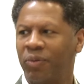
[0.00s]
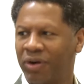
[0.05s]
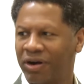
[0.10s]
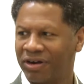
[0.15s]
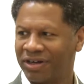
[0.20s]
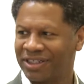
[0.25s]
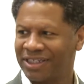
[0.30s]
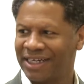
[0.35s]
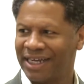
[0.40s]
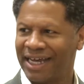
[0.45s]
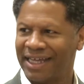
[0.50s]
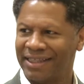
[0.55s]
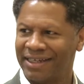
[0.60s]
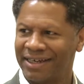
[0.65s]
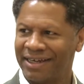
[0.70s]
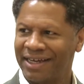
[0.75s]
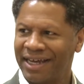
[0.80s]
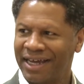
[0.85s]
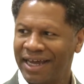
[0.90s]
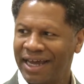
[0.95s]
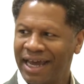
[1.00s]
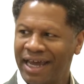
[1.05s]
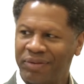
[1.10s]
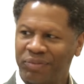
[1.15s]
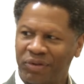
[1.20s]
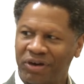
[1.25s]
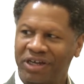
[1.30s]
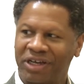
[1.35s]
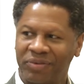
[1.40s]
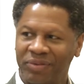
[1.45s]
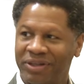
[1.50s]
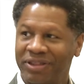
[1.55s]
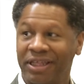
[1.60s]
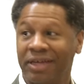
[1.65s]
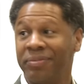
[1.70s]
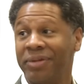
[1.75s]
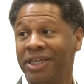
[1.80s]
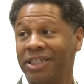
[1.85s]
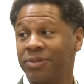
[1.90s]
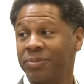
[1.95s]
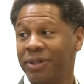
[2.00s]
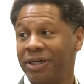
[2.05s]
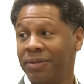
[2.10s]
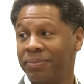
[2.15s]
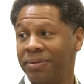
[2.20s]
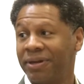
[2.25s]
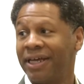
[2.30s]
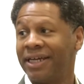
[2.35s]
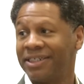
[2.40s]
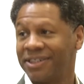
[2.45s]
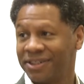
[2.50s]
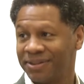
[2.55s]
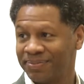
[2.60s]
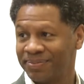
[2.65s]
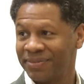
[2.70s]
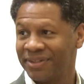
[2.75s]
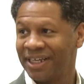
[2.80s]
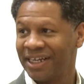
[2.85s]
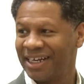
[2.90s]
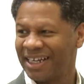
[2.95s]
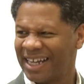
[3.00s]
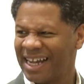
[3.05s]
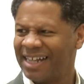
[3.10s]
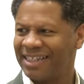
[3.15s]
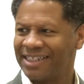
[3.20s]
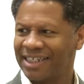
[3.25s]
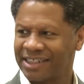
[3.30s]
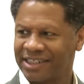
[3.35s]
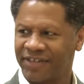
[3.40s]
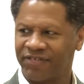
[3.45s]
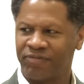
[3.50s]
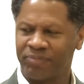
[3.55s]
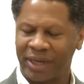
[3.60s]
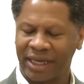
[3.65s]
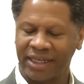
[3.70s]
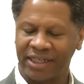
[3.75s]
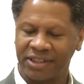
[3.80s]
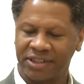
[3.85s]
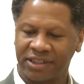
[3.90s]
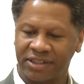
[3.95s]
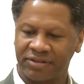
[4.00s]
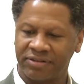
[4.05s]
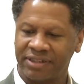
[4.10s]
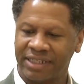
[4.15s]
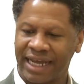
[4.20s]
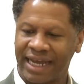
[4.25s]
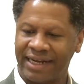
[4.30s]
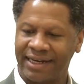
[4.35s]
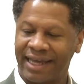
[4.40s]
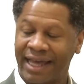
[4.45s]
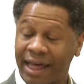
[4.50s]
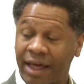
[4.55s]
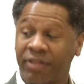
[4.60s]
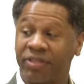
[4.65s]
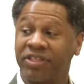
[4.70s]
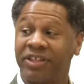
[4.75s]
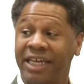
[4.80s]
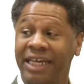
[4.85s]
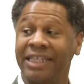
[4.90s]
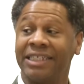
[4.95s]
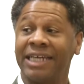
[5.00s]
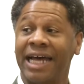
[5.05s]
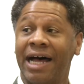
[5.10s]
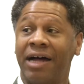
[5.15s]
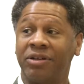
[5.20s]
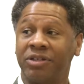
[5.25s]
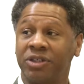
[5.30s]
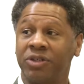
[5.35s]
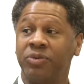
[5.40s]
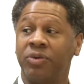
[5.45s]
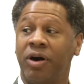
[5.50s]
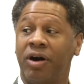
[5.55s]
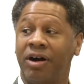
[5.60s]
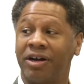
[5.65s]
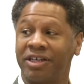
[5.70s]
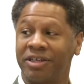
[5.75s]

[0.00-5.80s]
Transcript: work together. And working with them has been a pleasure in the context of making certain that health gets out to our